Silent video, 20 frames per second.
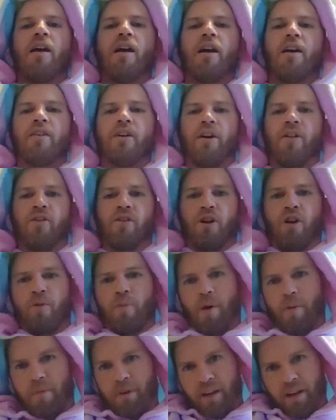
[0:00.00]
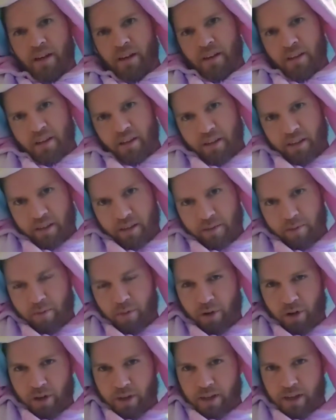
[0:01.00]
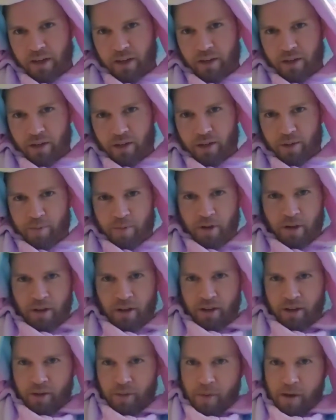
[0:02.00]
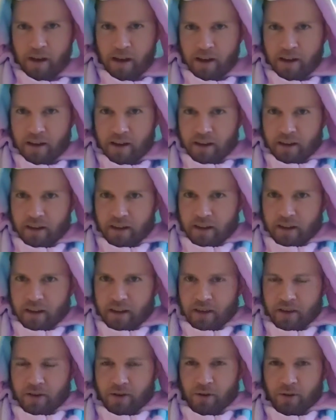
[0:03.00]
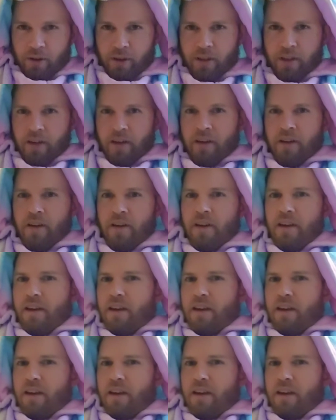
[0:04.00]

And other arm up again. Put it down your spine, your back, and hold it there.